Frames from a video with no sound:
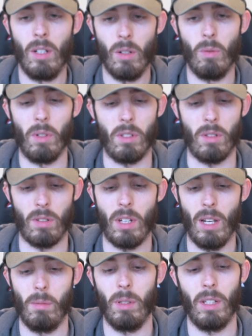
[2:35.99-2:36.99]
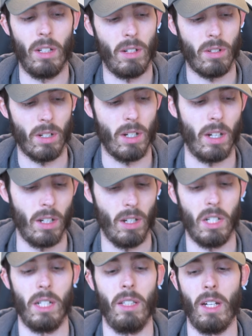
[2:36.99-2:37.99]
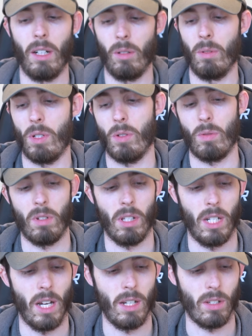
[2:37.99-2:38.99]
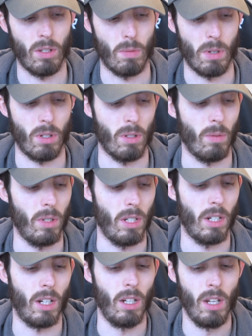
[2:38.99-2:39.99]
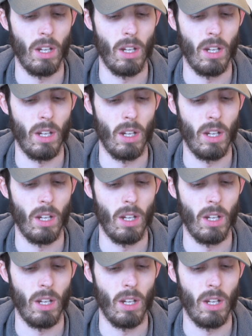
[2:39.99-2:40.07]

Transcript: once those cabletors are on there, which is really nice, especially when you're